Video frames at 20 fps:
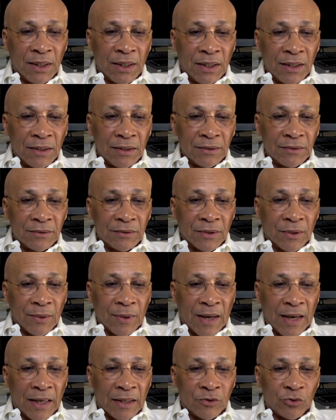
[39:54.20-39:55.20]
So
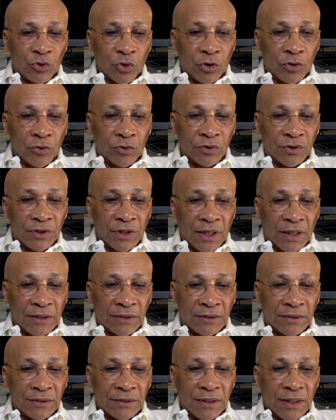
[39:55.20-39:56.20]
I enjoy those
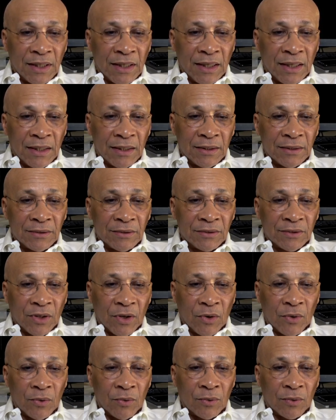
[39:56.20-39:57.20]
things.
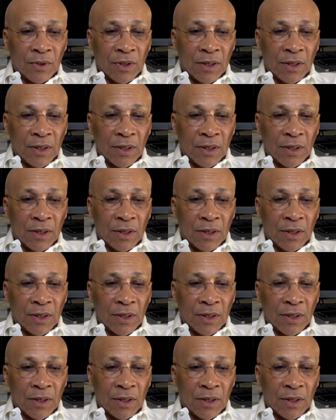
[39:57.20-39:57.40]
So